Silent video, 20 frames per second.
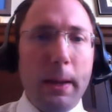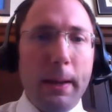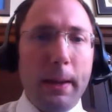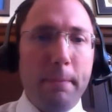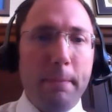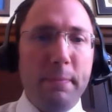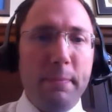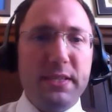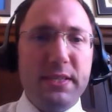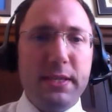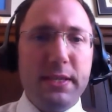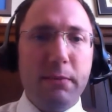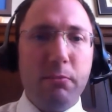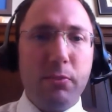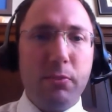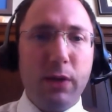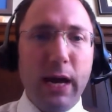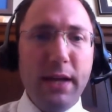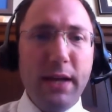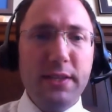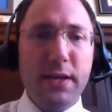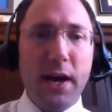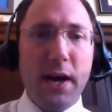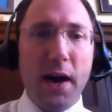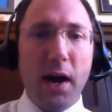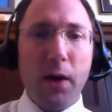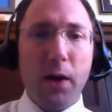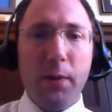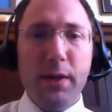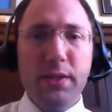Mizimrata
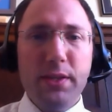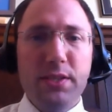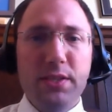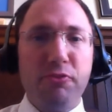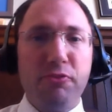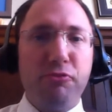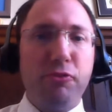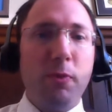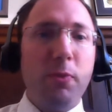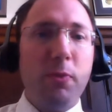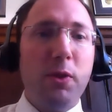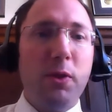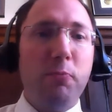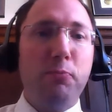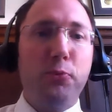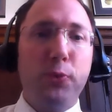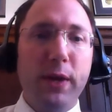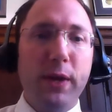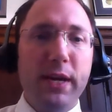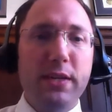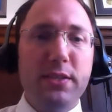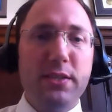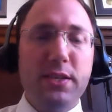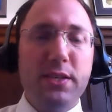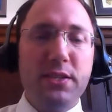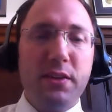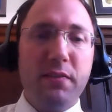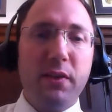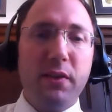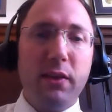aretz from the
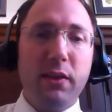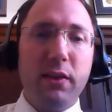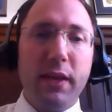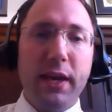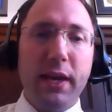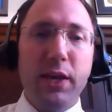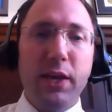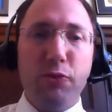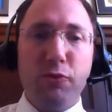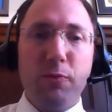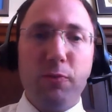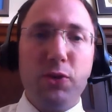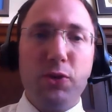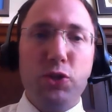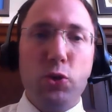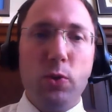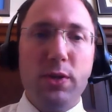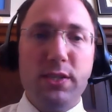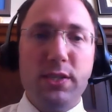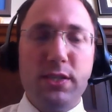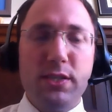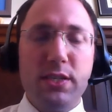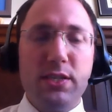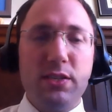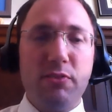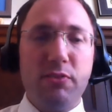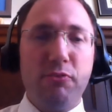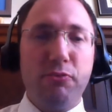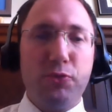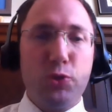praises of the land or from the
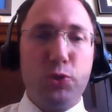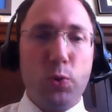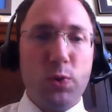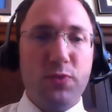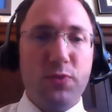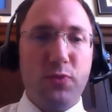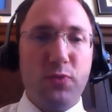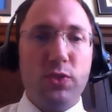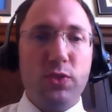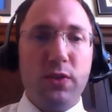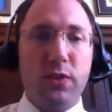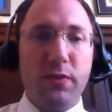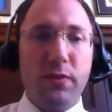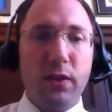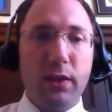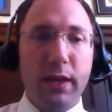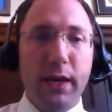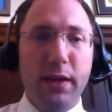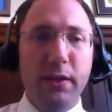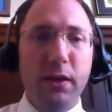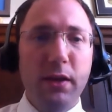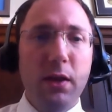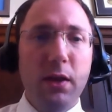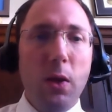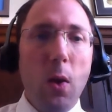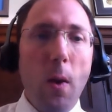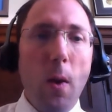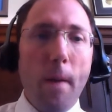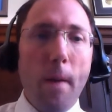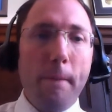choices, choice fruits of the land.
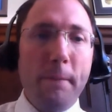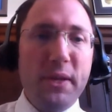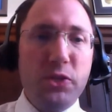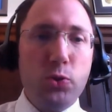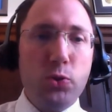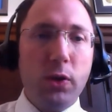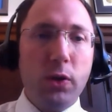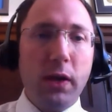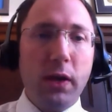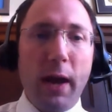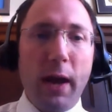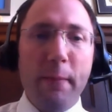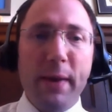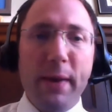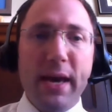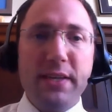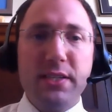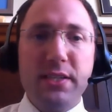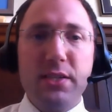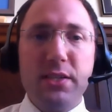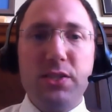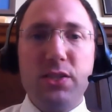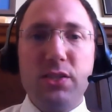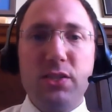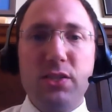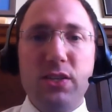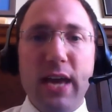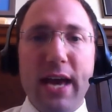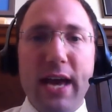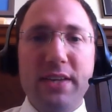Miturgam, as it's
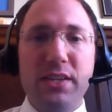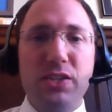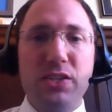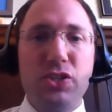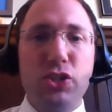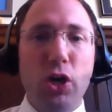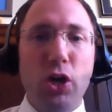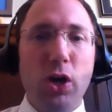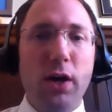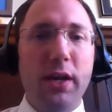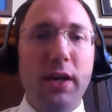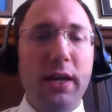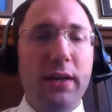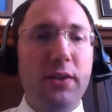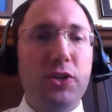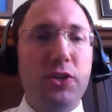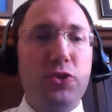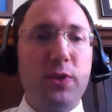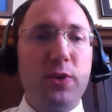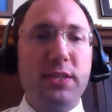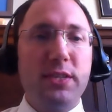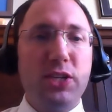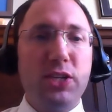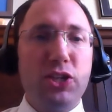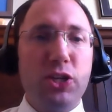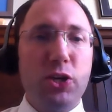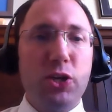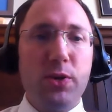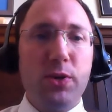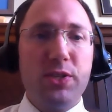as it's taught in the
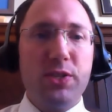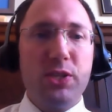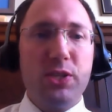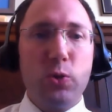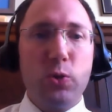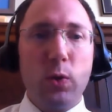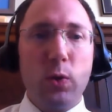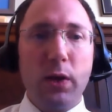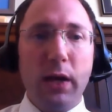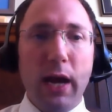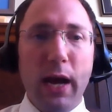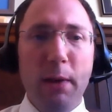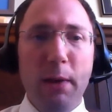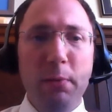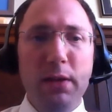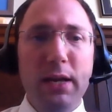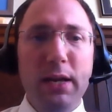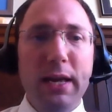translation known as the Targum.